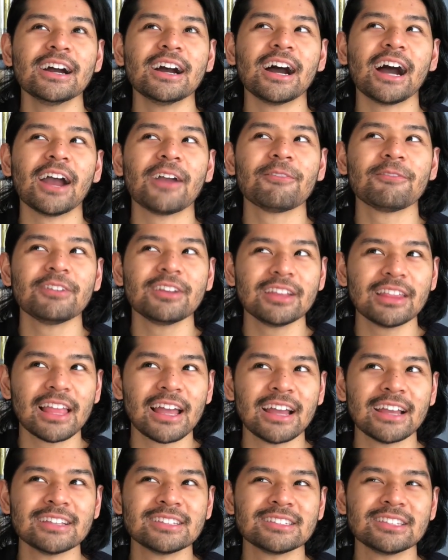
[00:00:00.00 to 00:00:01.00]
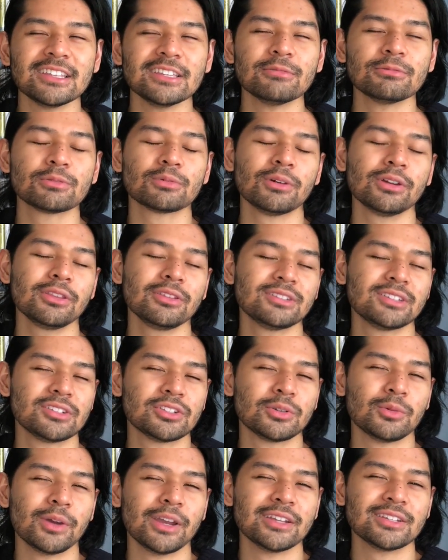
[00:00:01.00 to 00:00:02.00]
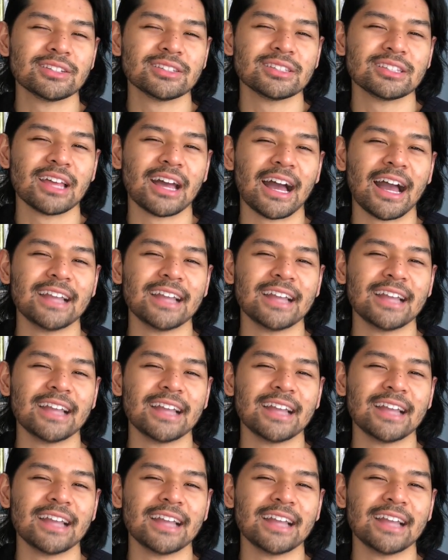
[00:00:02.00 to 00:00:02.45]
I realized it was one of those situations that